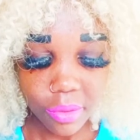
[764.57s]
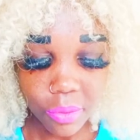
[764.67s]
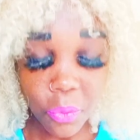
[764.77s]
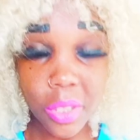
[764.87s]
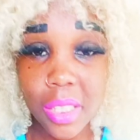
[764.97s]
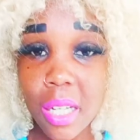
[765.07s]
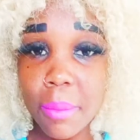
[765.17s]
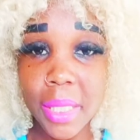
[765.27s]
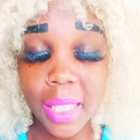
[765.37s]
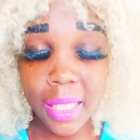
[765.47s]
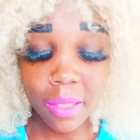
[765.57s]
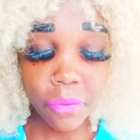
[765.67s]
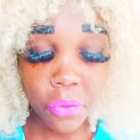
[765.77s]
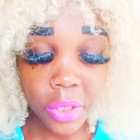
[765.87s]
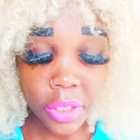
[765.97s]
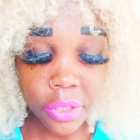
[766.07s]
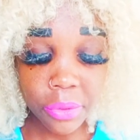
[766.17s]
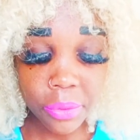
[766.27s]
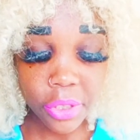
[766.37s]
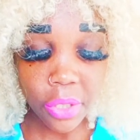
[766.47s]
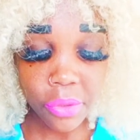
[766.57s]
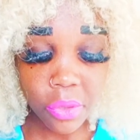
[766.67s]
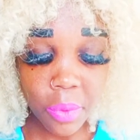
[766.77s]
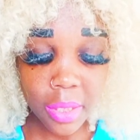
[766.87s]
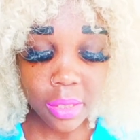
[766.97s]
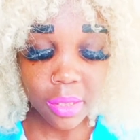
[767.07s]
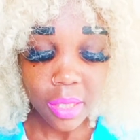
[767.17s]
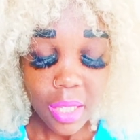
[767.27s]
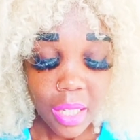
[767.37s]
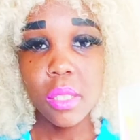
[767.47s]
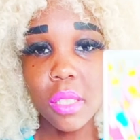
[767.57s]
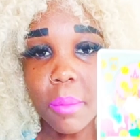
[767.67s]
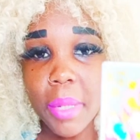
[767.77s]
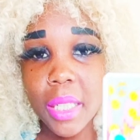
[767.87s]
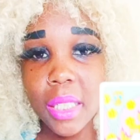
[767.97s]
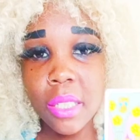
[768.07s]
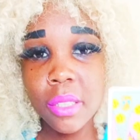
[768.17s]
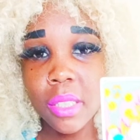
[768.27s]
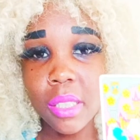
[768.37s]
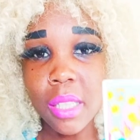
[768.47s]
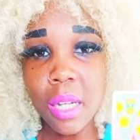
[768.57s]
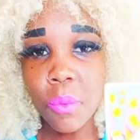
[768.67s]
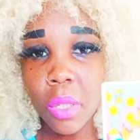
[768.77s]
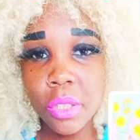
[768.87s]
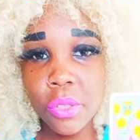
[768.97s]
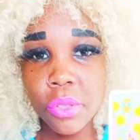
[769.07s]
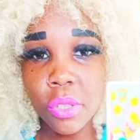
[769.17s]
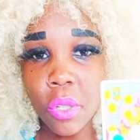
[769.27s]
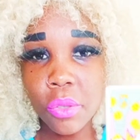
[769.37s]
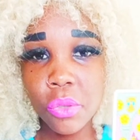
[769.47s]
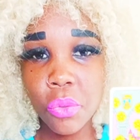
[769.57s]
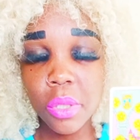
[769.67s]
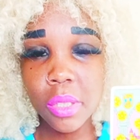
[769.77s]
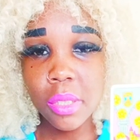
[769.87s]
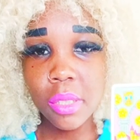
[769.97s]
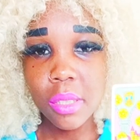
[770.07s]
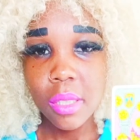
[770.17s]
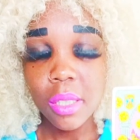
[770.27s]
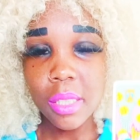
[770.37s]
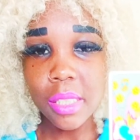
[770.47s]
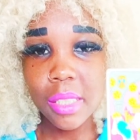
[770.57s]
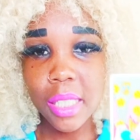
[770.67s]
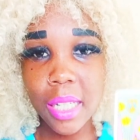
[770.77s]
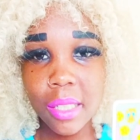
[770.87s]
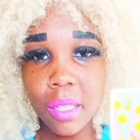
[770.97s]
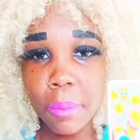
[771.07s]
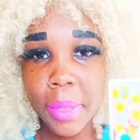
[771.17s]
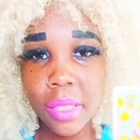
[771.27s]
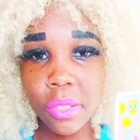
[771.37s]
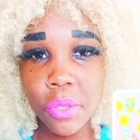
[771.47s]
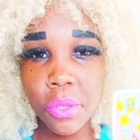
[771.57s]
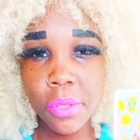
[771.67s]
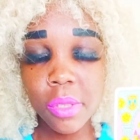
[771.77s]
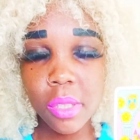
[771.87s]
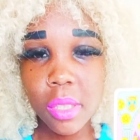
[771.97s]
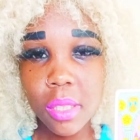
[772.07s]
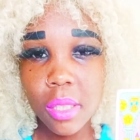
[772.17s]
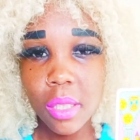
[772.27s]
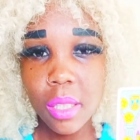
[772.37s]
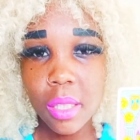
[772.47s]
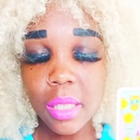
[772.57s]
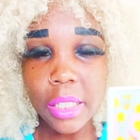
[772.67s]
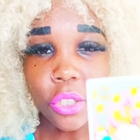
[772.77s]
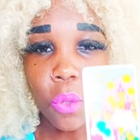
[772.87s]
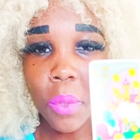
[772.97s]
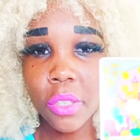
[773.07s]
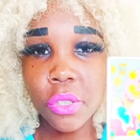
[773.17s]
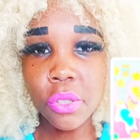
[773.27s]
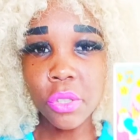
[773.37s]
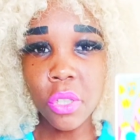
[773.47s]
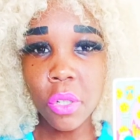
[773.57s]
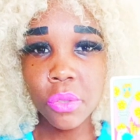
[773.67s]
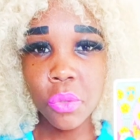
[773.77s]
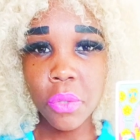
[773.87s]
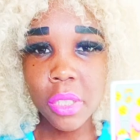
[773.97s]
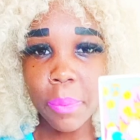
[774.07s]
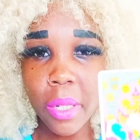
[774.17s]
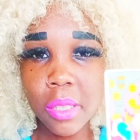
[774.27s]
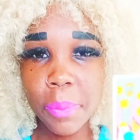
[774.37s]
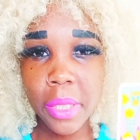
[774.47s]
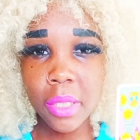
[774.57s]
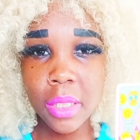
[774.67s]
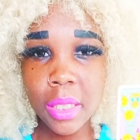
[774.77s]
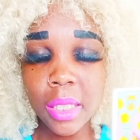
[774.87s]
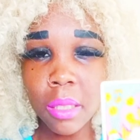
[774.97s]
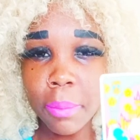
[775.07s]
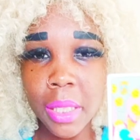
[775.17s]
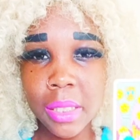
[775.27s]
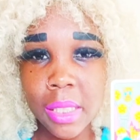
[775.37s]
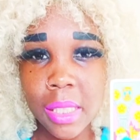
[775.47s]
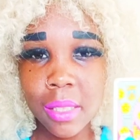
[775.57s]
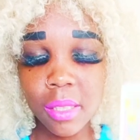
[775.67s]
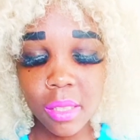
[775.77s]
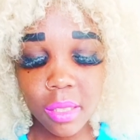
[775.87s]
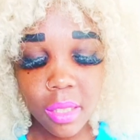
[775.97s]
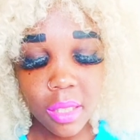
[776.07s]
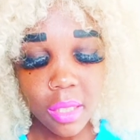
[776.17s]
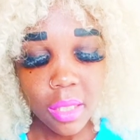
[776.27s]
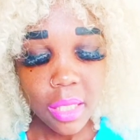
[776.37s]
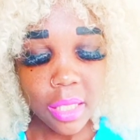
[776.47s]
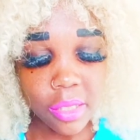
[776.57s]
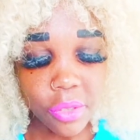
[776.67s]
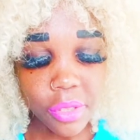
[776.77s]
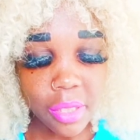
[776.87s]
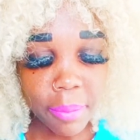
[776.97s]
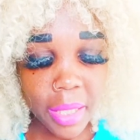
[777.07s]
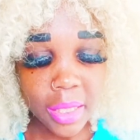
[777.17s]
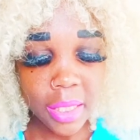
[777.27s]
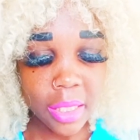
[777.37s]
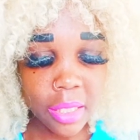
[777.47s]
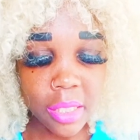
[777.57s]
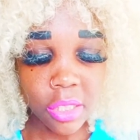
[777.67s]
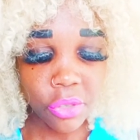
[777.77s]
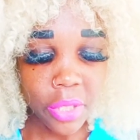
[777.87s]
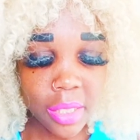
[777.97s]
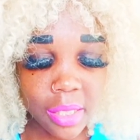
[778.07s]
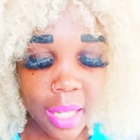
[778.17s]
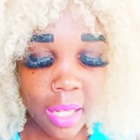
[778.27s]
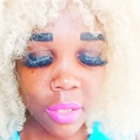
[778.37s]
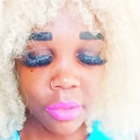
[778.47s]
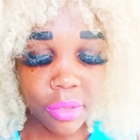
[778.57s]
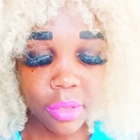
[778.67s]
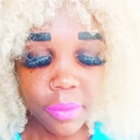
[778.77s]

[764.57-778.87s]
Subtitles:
what's coming in for you, chosen ones. Somebody here does not want you to go towards this 10 of Pentacles. They don't want you to go towards prosperity and abundance. And so somebody here is stressed out.